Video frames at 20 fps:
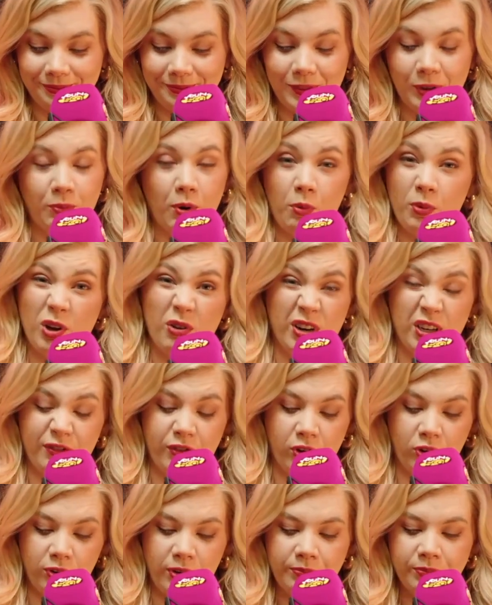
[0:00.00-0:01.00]
You probably already
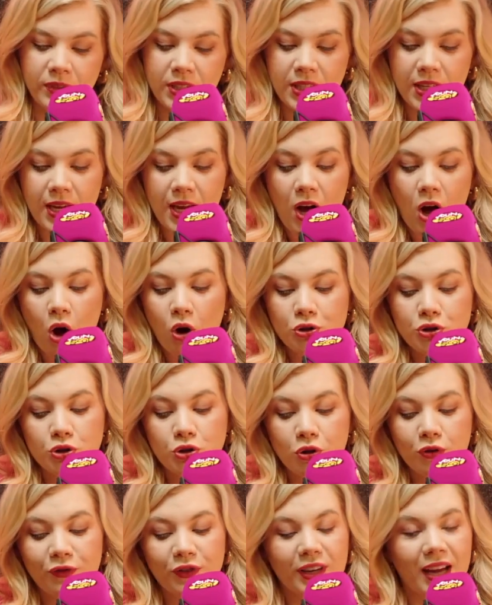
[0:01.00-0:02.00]
follow him. Also,
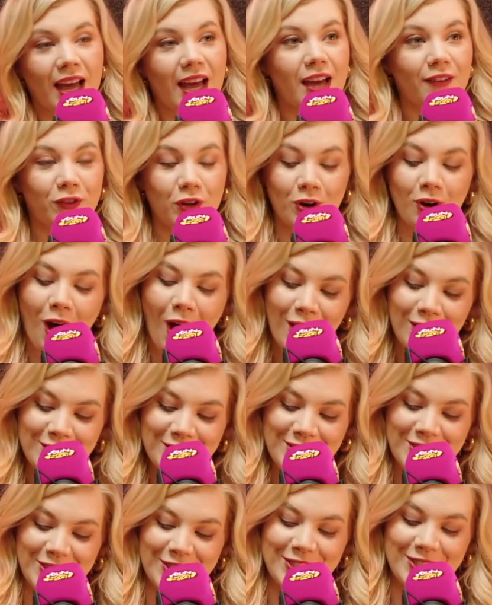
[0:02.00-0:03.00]
don't forget, if you're
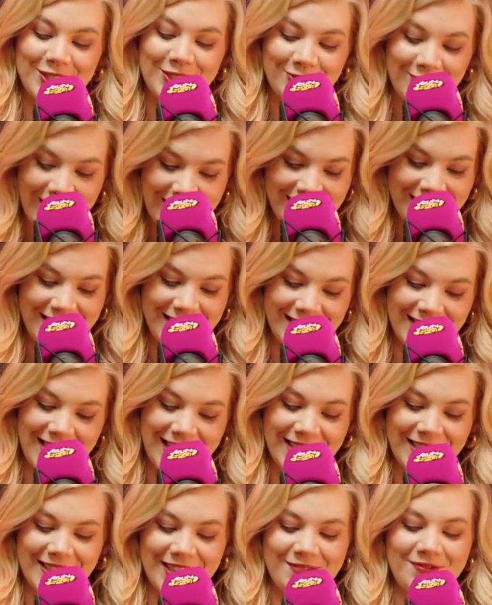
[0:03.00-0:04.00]
under
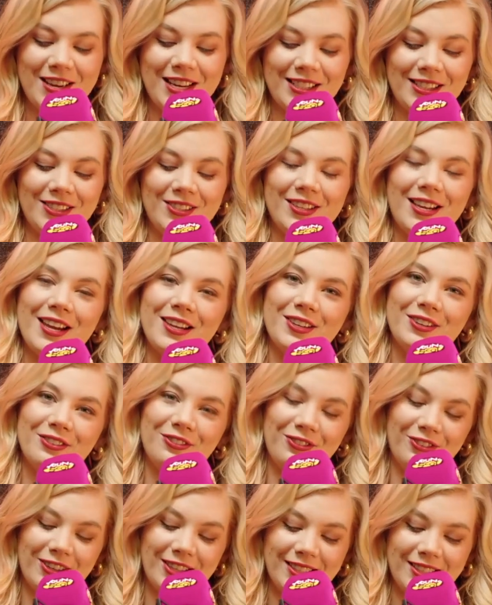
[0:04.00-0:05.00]
26, then make sure you get your
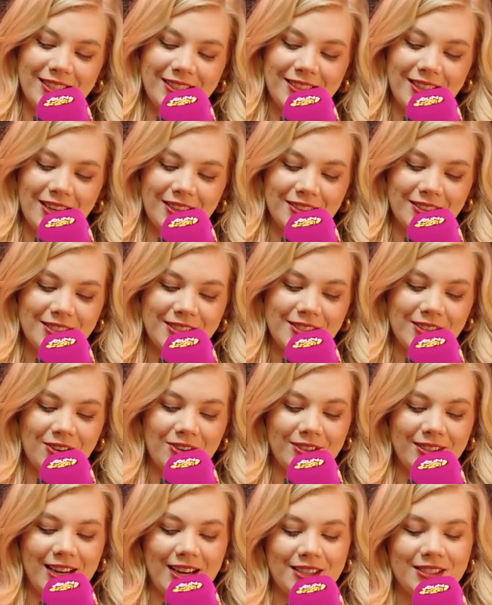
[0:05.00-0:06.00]
free Young
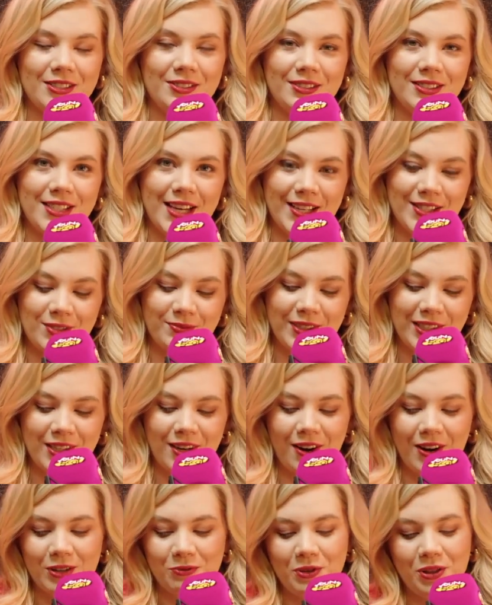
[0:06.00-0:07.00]
Scot National Entitlement
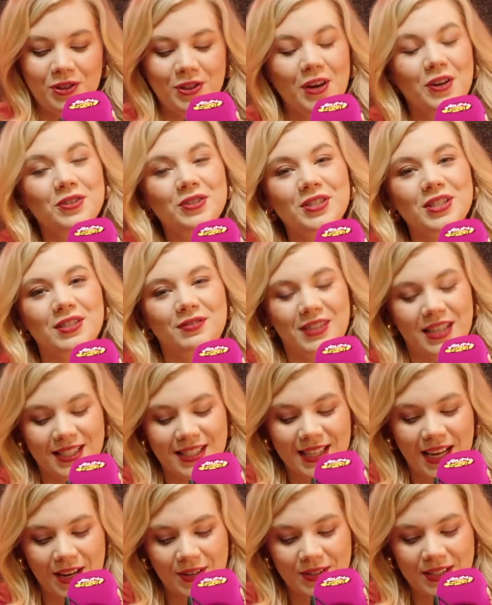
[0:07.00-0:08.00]
Card with thousands of
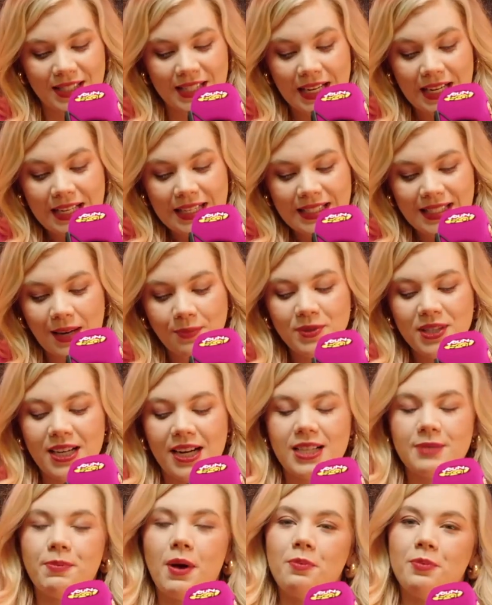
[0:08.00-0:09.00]
discounts,
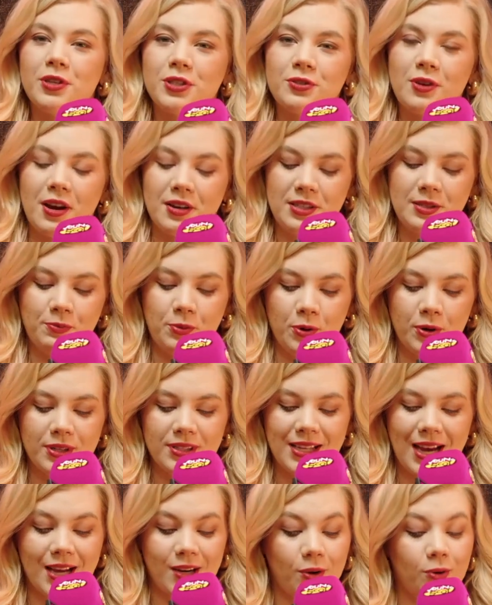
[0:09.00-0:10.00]
subsidised public
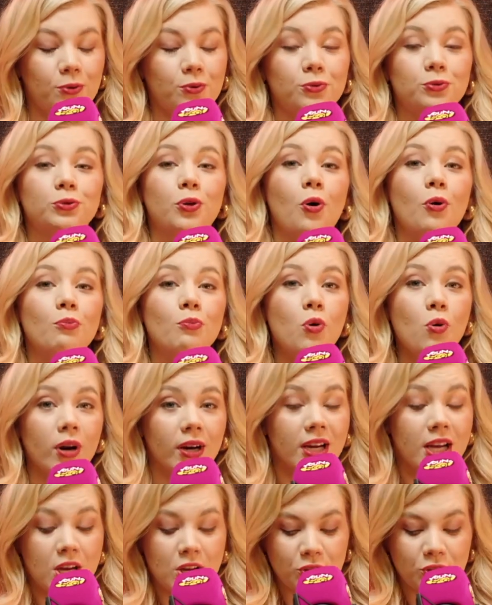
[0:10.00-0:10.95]
transport, and a whole lot more.